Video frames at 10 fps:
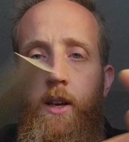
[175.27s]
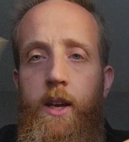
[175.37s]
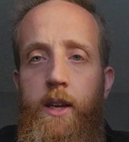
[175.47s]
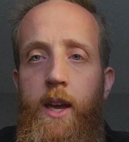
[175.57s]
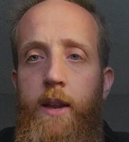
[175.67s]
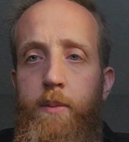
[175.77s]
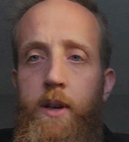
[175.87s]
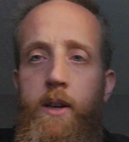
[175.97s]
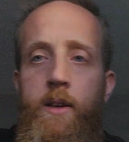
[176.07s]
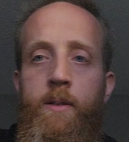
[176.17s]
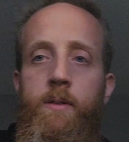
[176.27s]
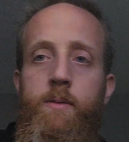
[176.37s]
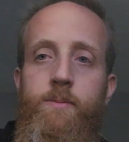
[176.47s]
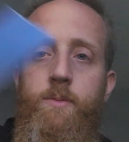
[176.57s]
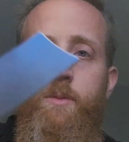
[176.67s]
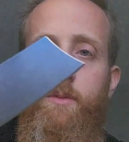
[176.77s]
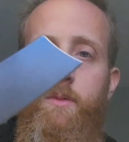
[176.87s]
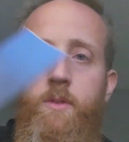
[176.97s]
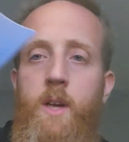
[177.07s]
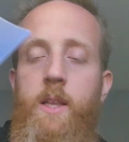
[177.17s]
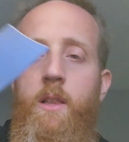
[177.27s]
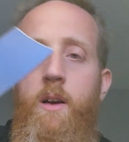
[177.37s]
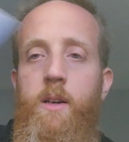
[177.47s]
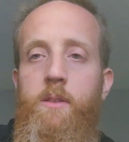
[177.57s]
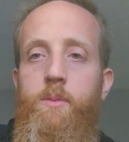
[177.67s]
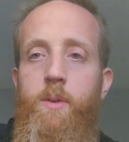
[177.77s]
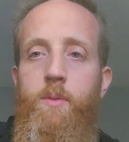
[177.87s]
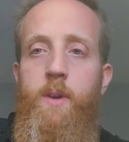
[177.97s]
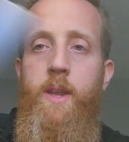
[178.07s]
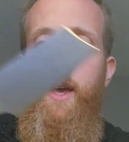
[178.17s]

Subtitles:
it can be unlocked with one